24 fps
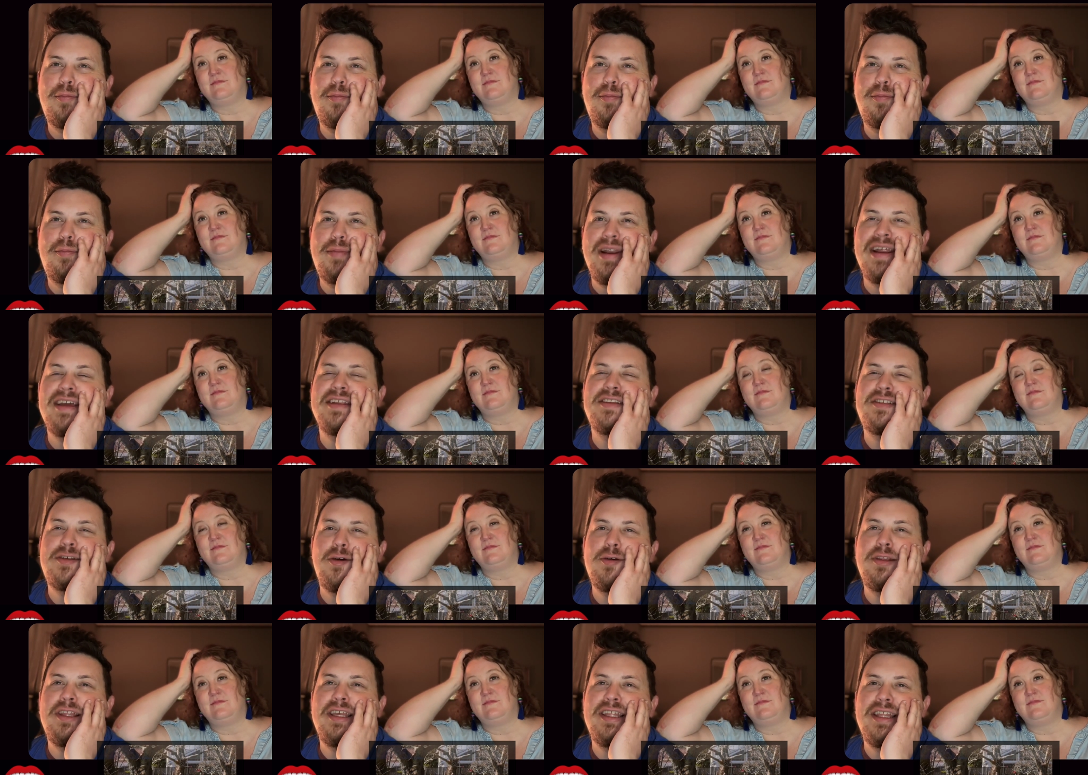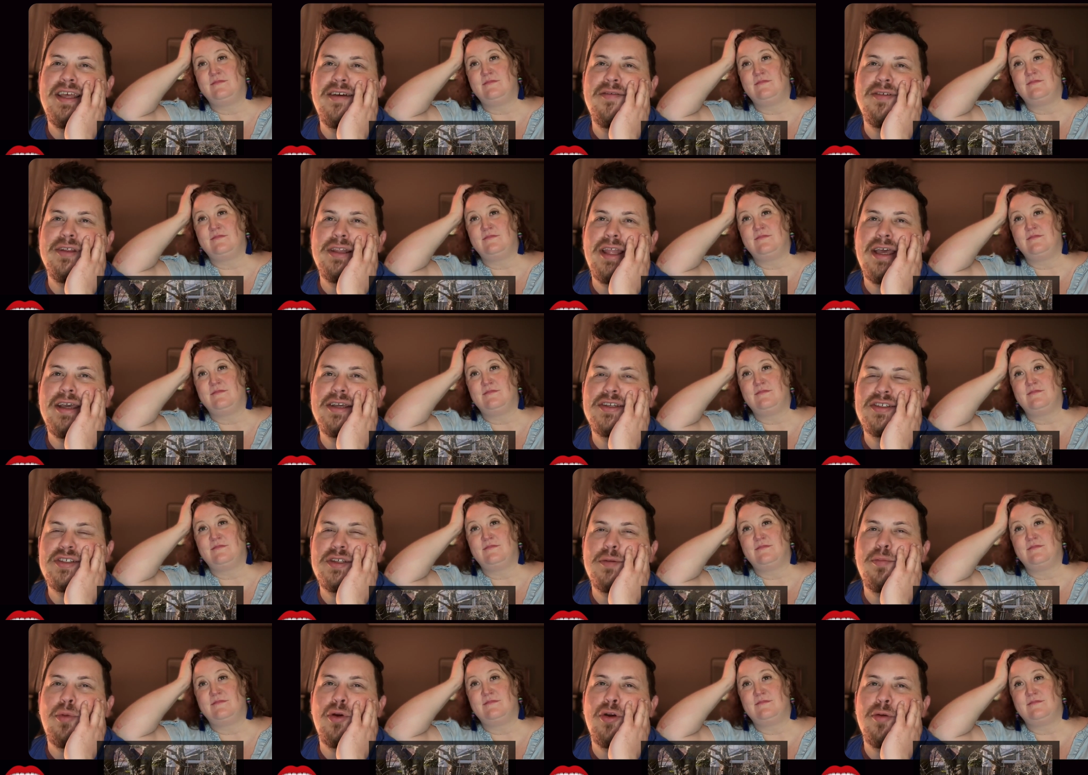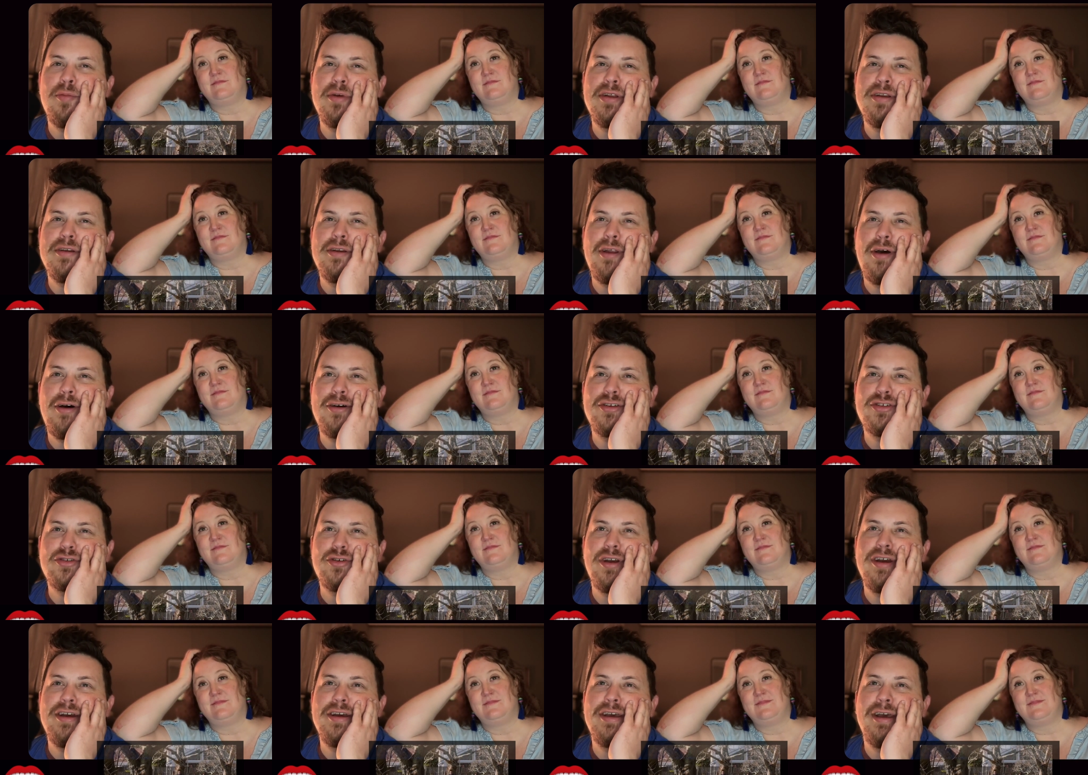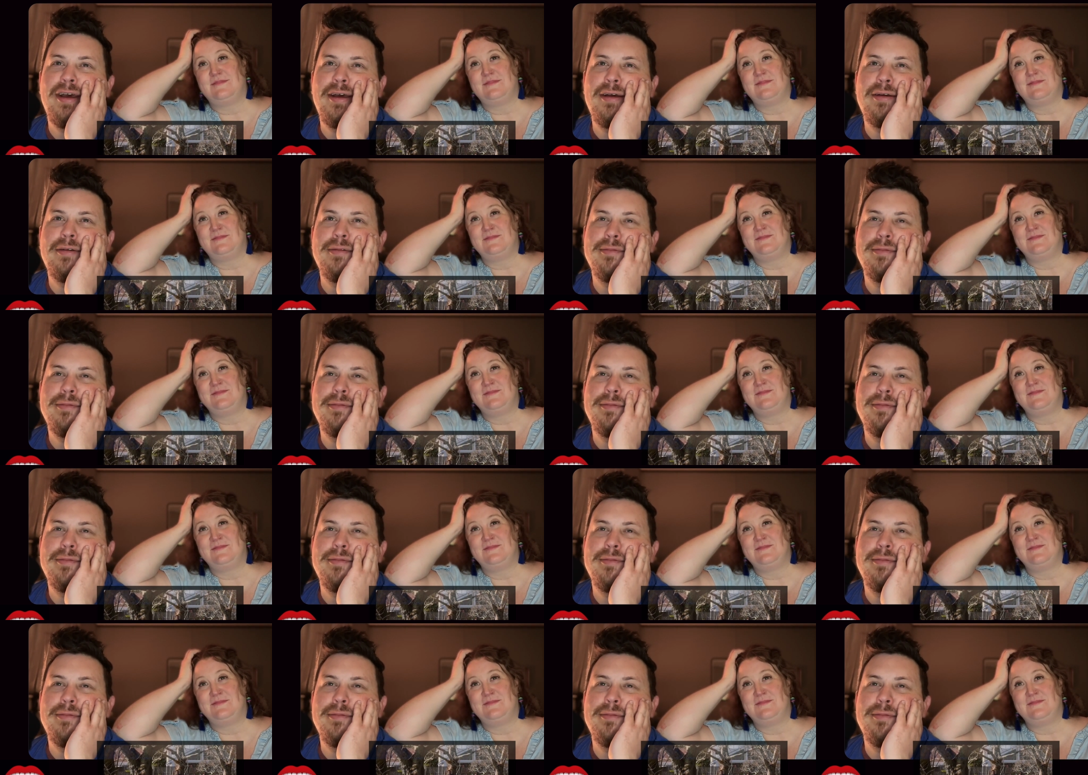Speaker 1: But, I could totally live in like suburban Australia.